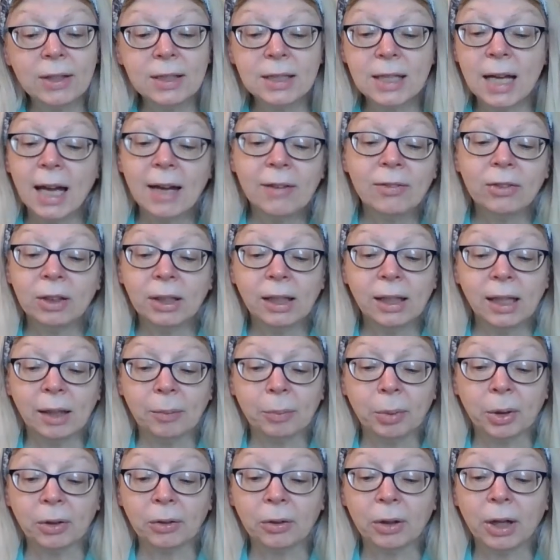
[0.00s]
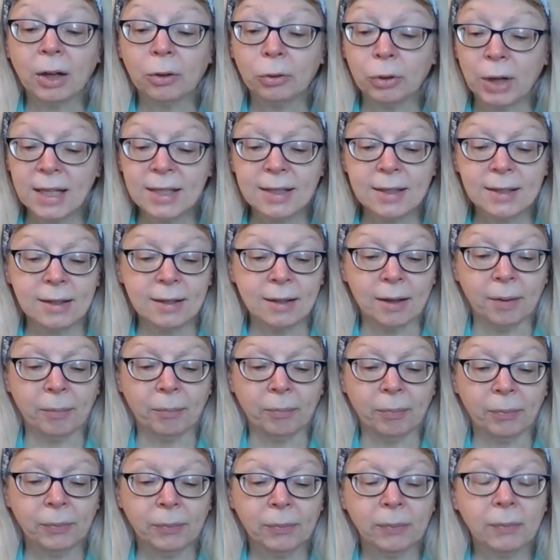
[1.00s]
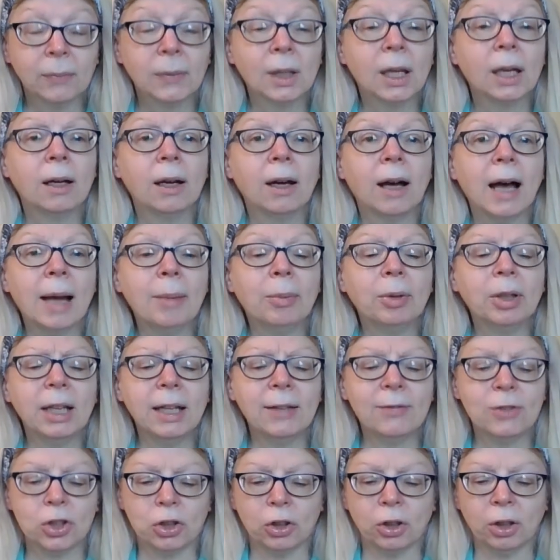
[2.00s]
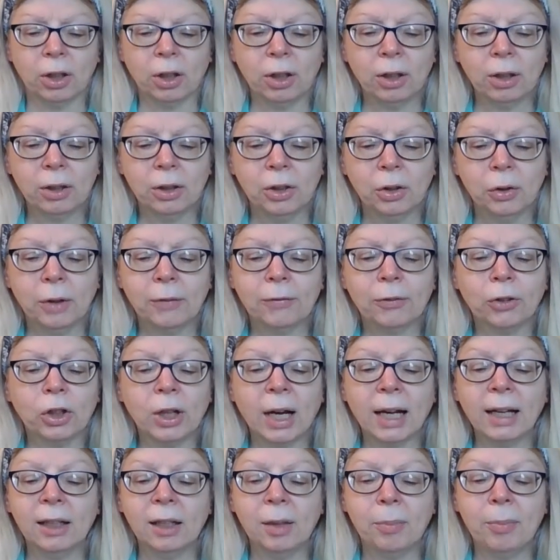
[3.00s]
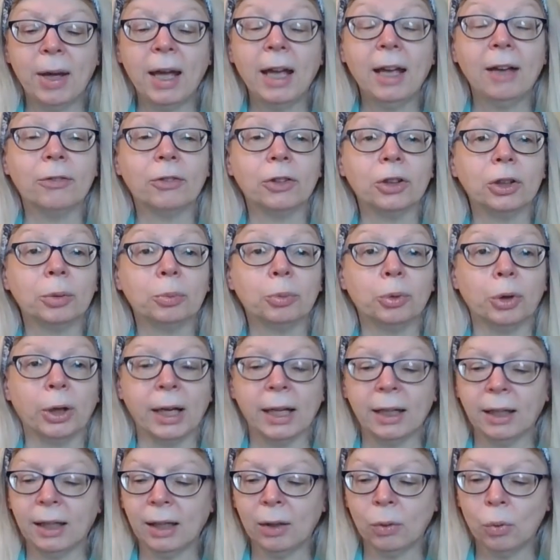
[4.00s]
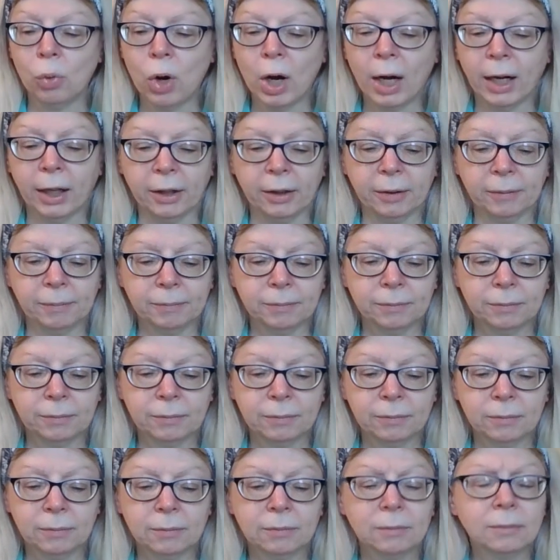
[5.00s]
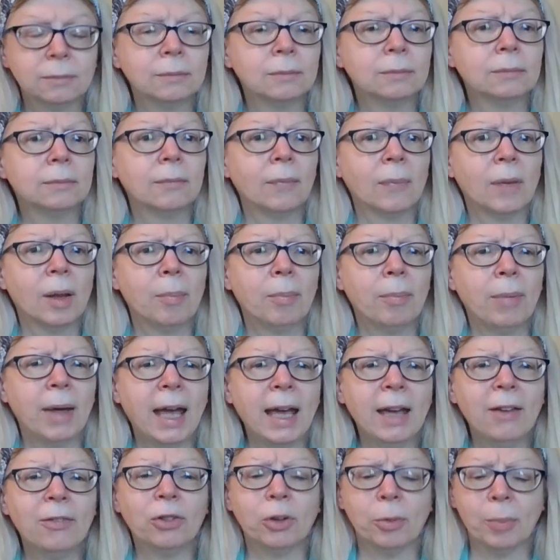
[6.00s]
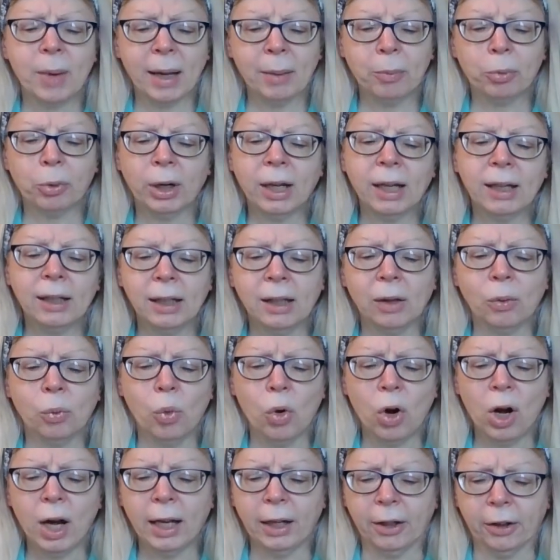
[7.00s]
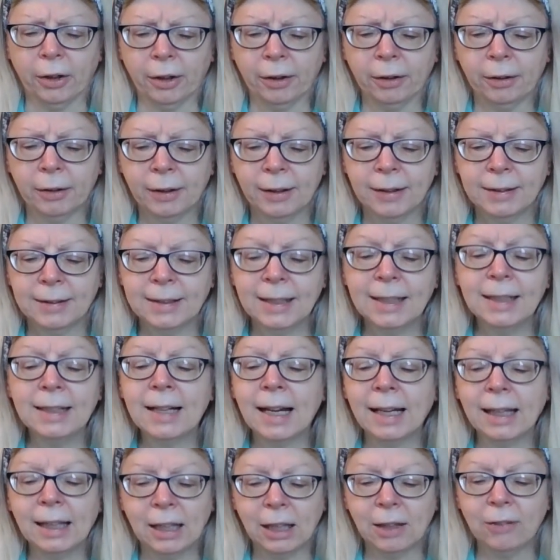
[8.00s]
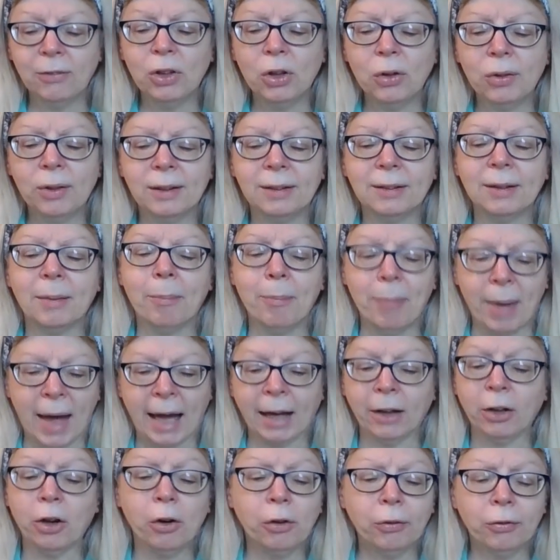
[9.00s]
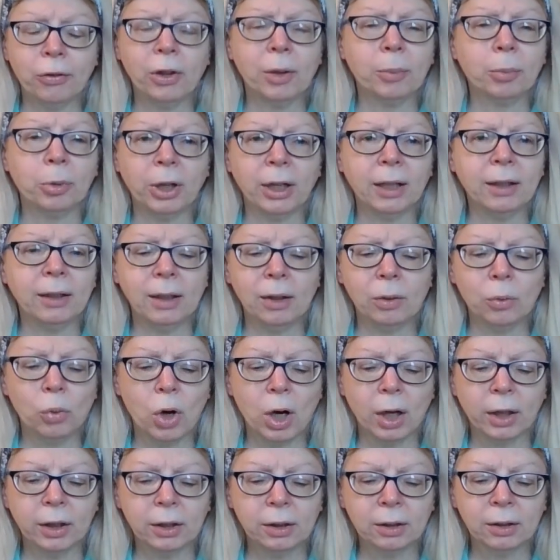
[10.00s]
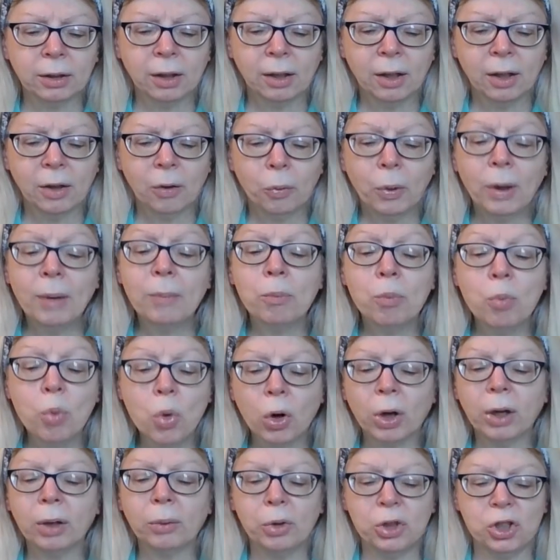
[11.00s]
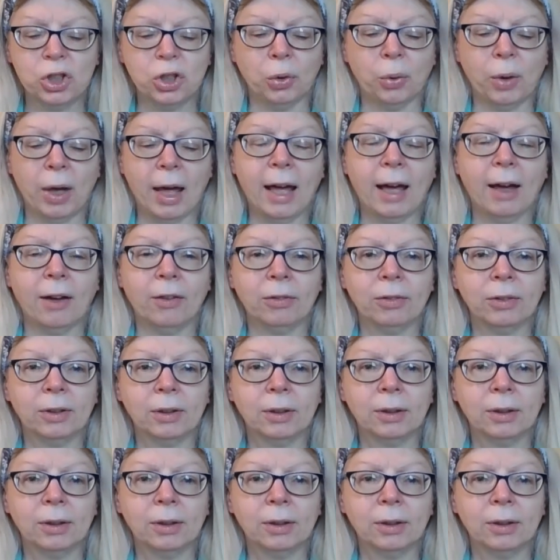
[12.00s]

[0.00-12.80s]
the tavern keeper arrests him. "I believe, sir, you have forgotten to pay for your brandy and water." "Pay for my brandy and water? Didn't I give you the tobacco for the brandy and water? What more would you have?"